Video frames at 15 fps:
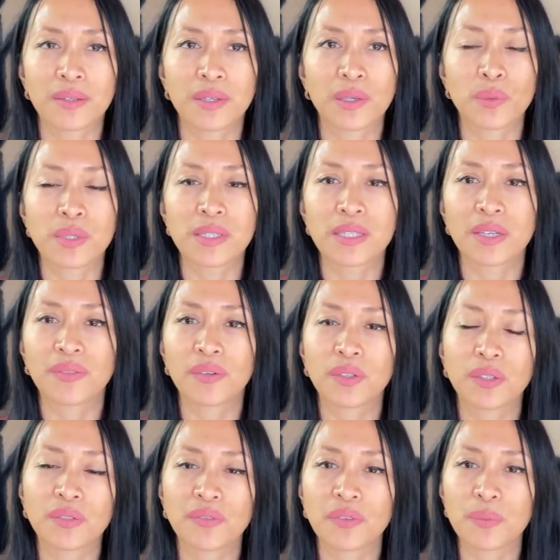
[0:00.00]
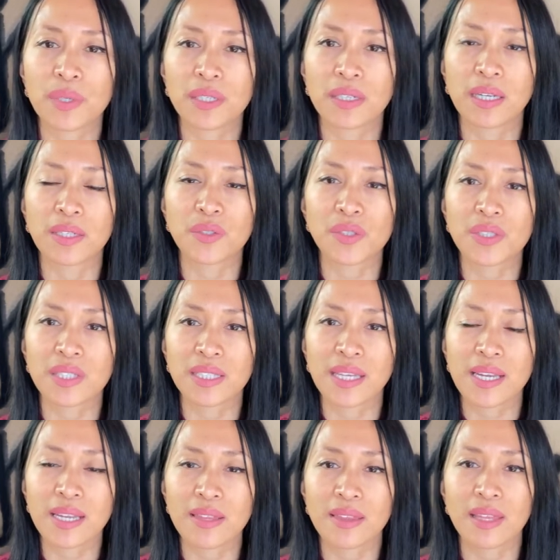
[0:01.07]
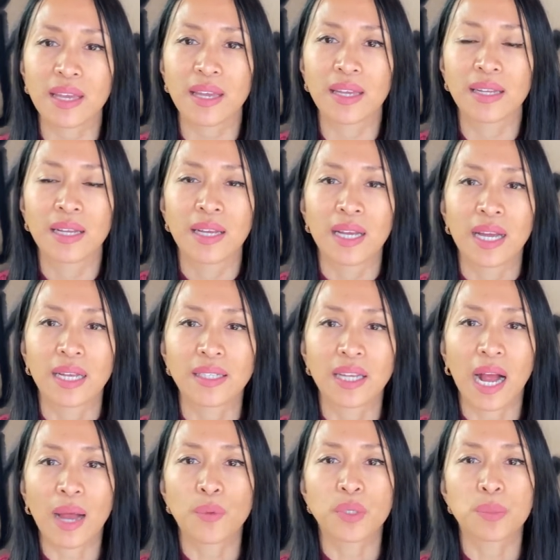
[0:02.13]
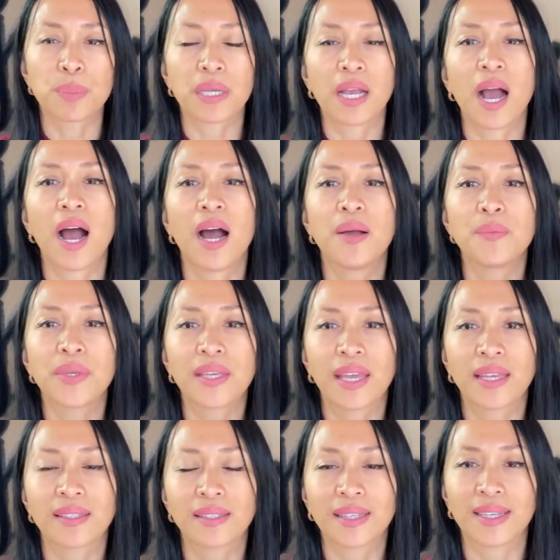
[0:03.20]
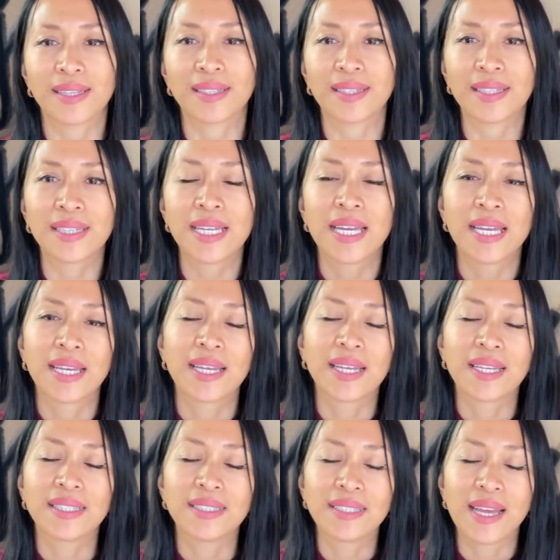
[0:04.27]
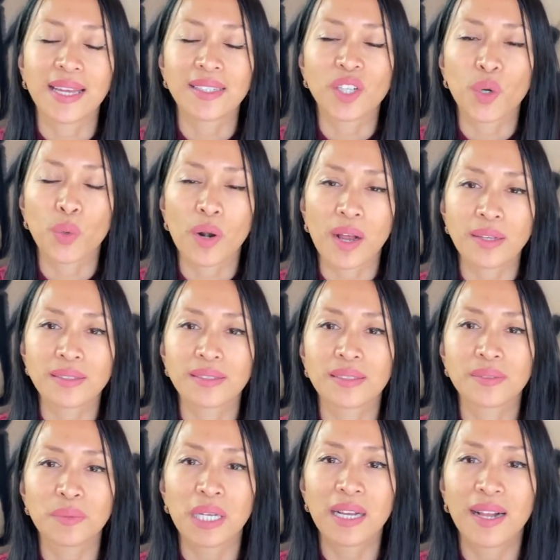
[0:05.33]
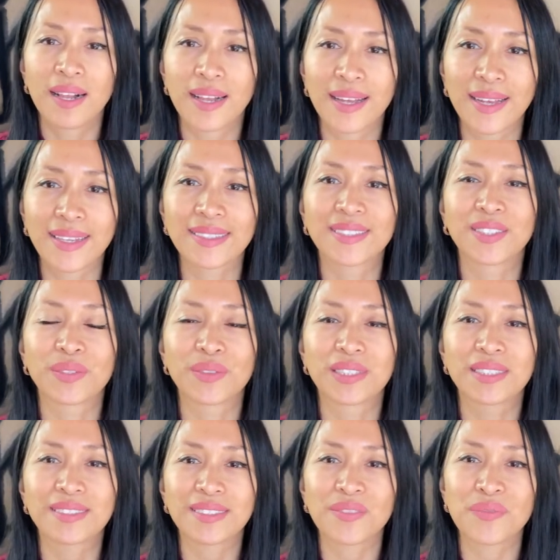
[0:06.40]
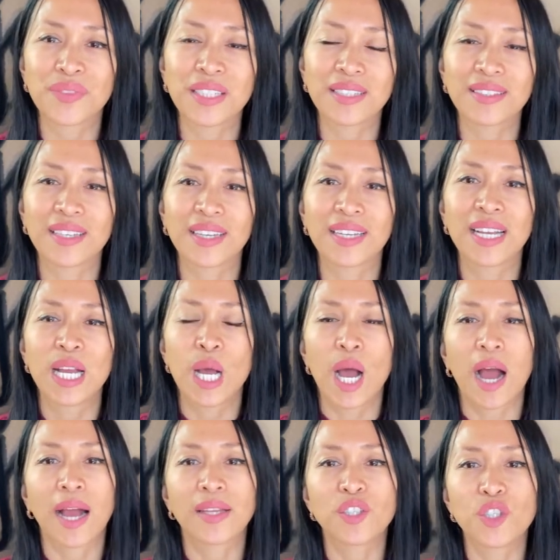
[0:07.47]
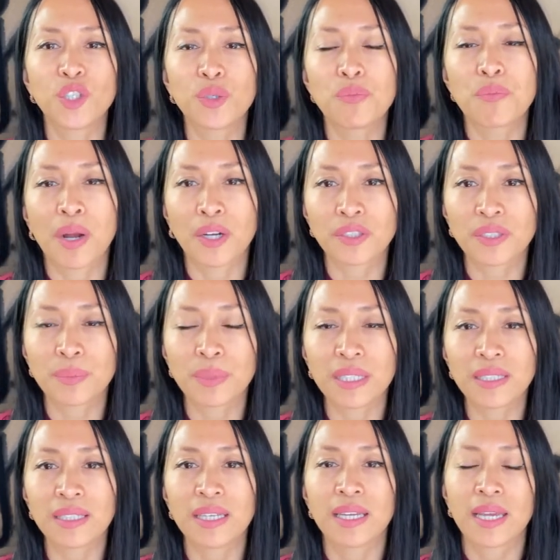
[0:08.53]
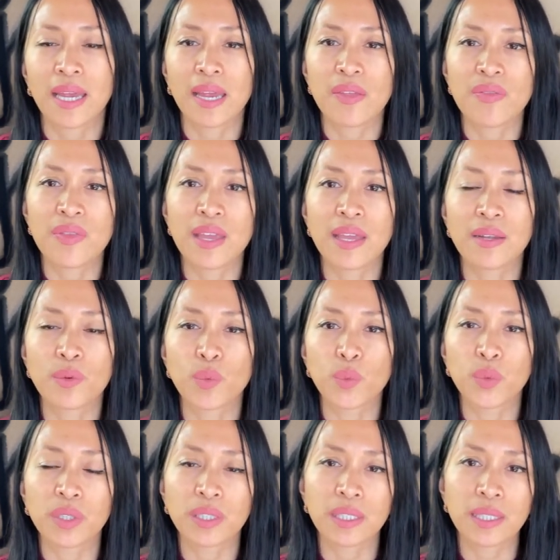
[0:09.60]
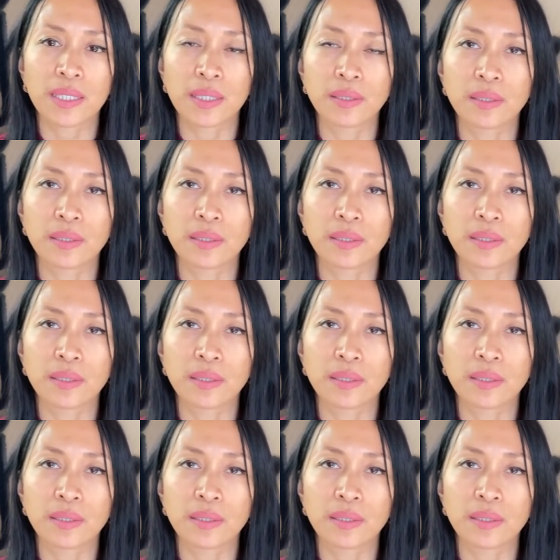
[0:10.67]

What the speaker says: was difficult for me to understand that I was becoming a lady, and yet crossing my legs was something that I knew marked me and then really